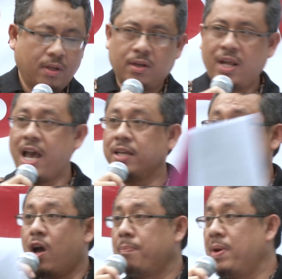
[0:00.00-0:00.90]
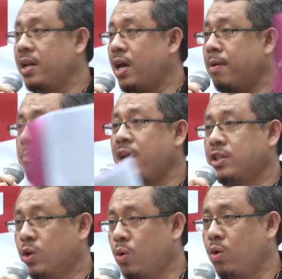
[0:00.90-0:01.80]
There has not been a
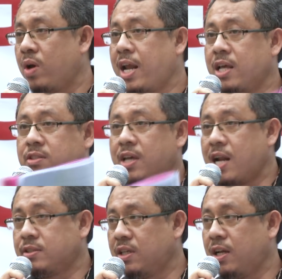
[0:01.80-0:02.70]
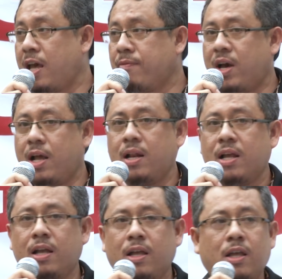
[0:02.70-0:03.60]
breakthrough at the GRC level.
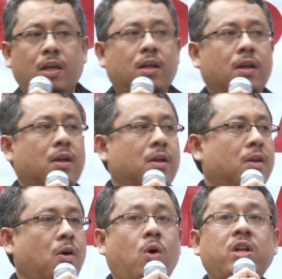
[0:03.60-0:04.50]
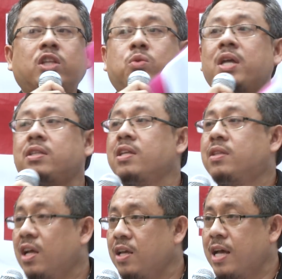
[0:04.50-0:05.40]
Only
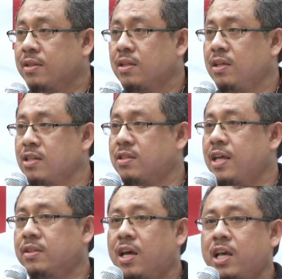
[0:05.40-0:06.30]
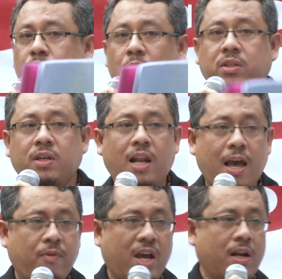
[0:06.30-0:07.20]
23 years later in
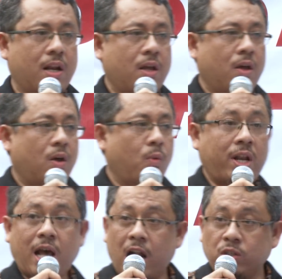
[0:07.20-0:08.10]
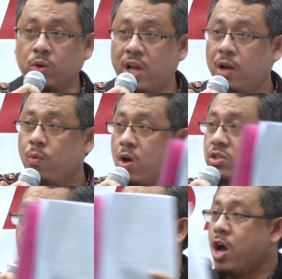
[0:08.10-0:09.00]
2011, when Aljunied
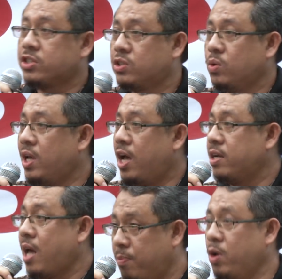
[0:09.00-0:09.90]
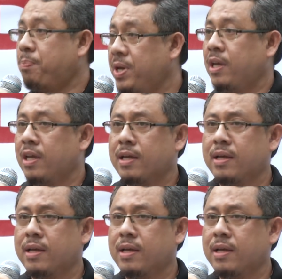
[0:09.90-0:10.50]
was lost to the WP.